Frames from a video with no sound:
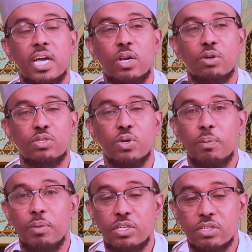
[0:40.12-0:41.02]
and also
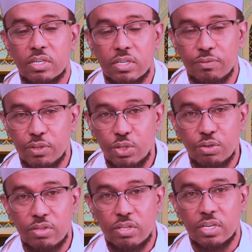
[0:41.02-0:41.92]
a mentor of the
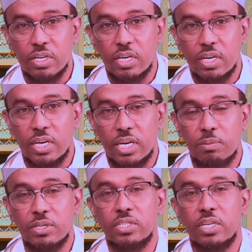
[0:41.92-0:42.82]
youth
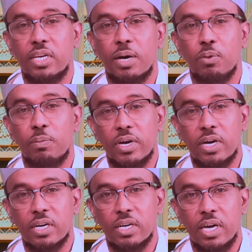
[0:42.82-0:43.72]
in Masjid Abu
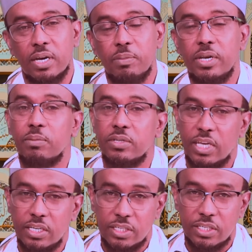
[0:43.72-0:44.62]
Bakr and many
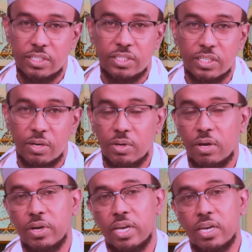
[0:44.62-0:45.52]
masajidis.
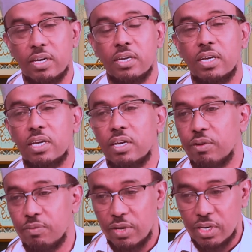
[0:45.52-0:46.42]
Jazahullah khairan
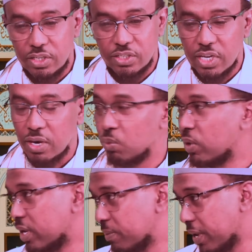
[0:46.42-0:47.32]
in this town.
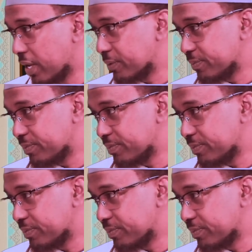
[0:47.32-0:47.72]
Welcome back.